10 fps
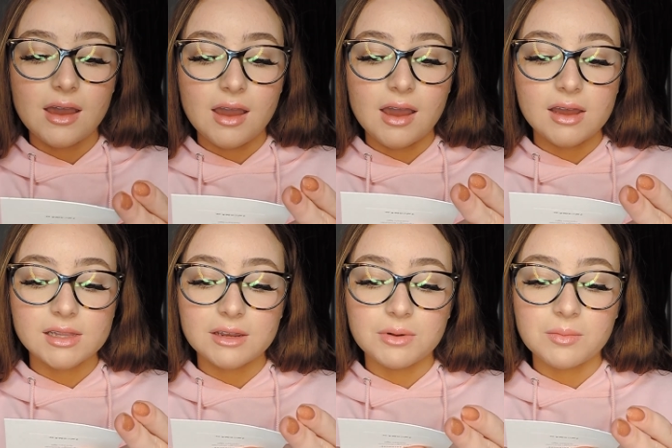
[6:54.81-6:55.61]
Uh,
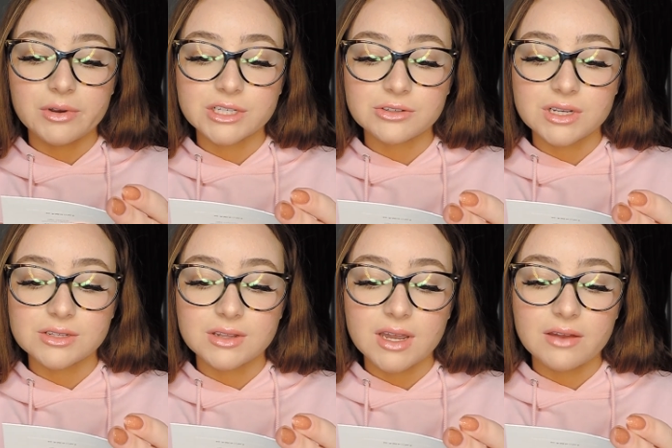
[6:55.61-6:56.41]
a lightweight
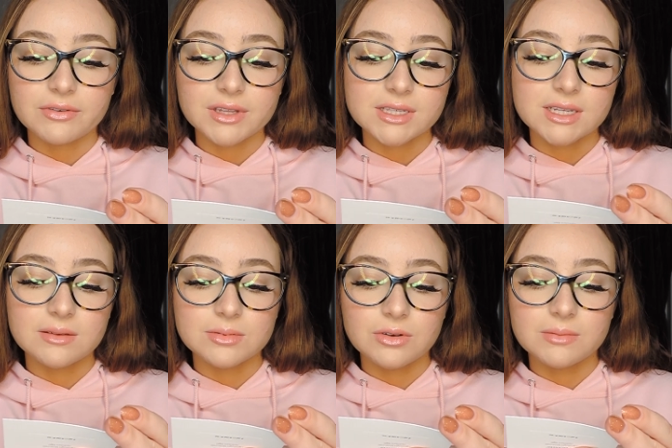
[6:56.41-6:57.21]
moisturizer that
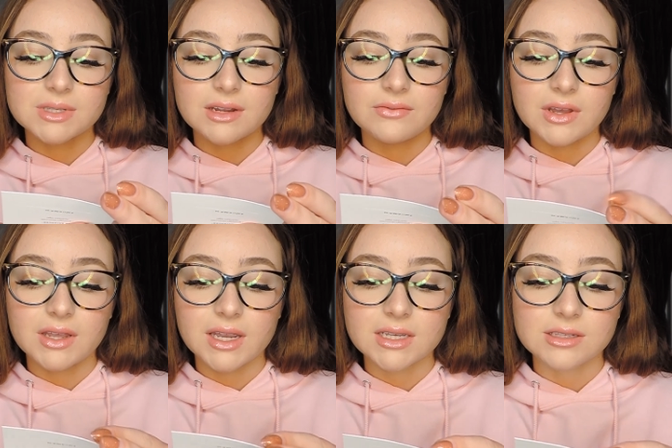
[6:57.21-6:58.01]
effortlessly absorbs,
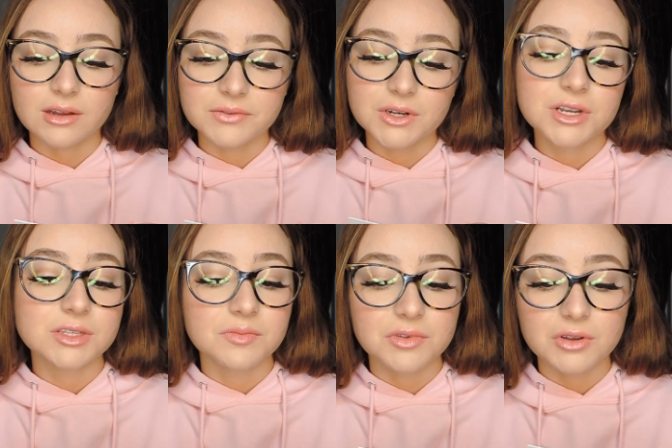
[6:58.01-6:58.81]
unveiling a softer,
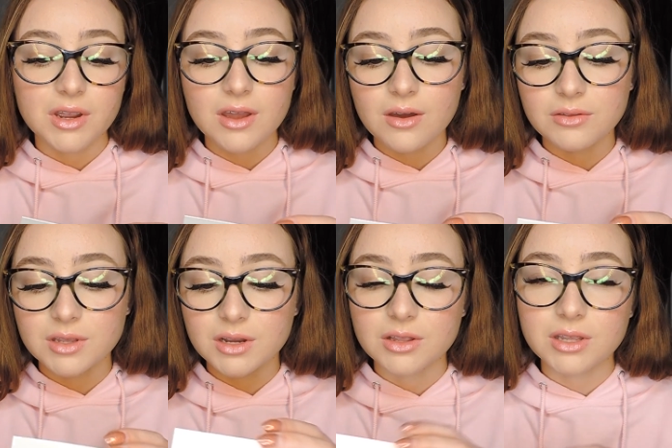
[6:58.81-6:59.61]
smoother,
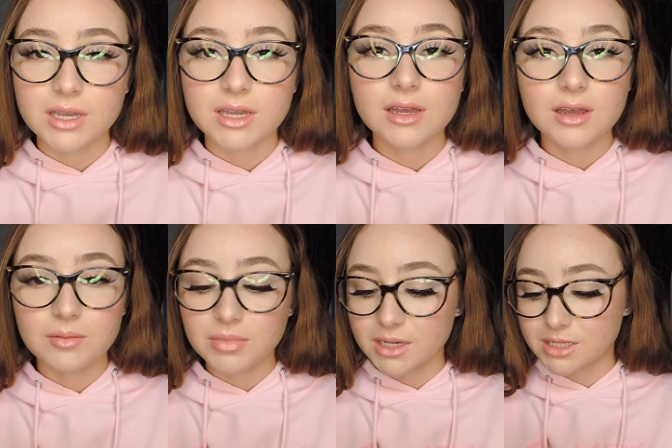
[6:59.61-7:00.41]
healthier looking
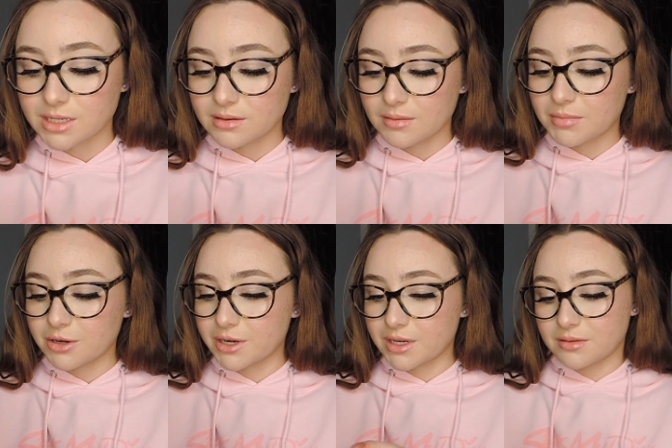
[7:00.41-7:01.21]
complexion,
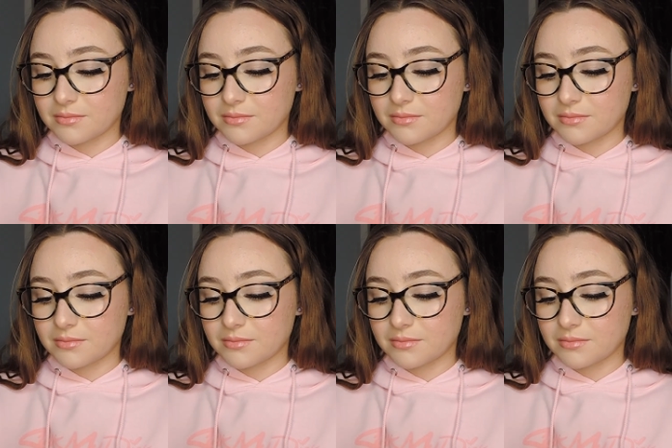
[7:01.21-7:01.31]
period.